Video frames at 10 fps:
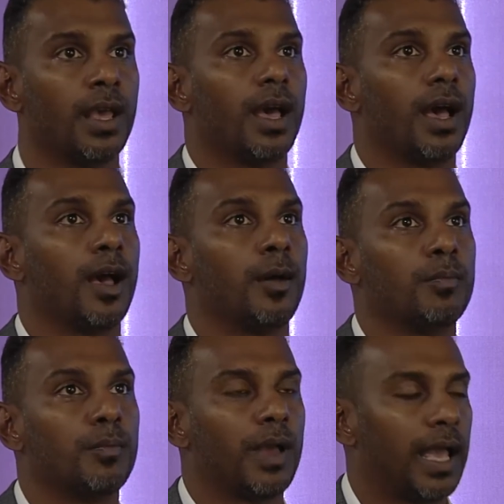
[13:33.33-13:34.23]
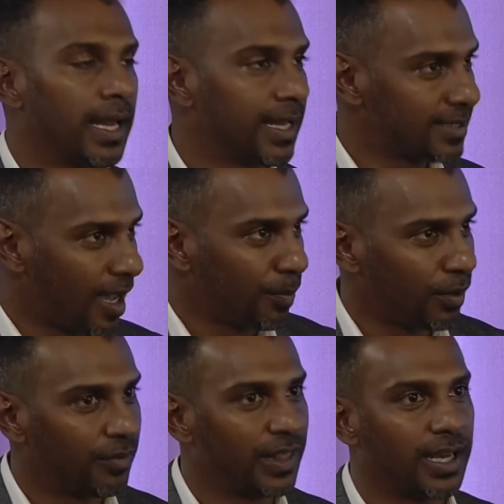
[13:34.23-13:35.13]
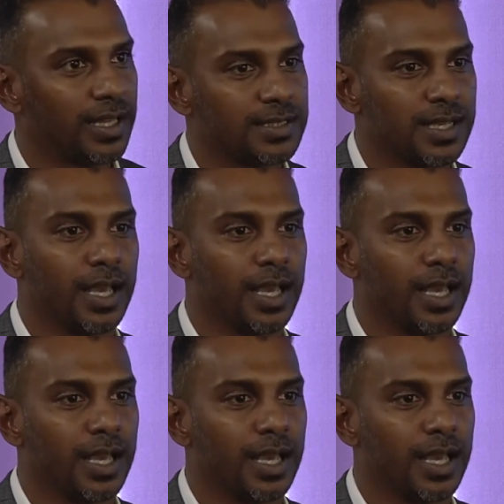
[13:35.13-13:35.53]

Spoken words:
An example of that is,